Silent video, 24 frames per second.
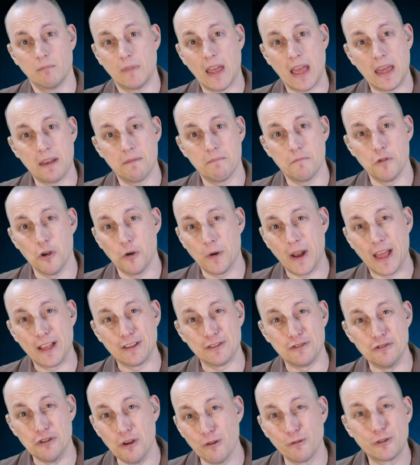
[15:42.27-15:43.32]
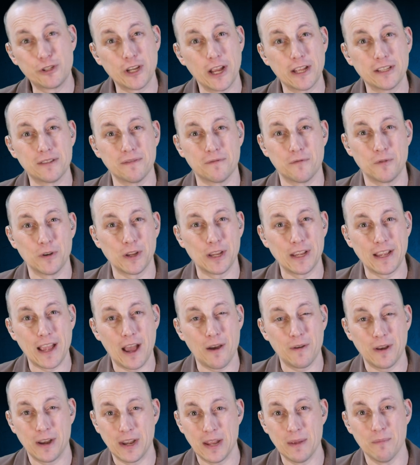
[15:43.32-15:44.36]
that note has no chance of ringing
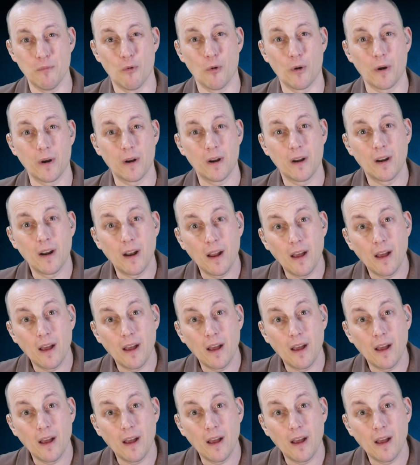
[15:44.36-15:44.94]
out anymore.